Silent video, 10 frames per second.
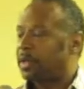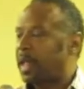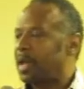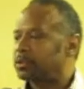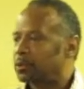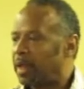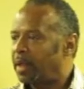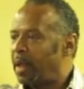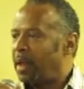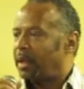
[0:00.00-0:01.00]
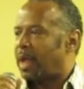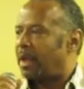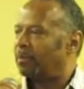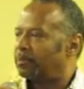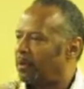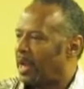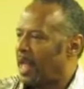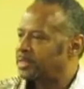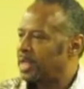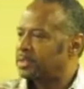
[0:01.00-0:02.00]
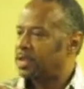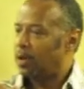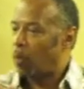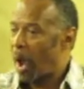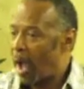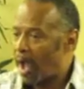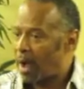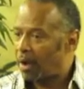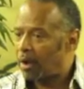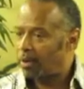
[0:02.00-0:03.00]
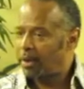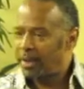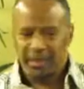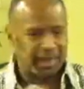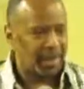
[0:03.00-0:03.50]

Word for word: the cats away. Night before last, I said, wow, the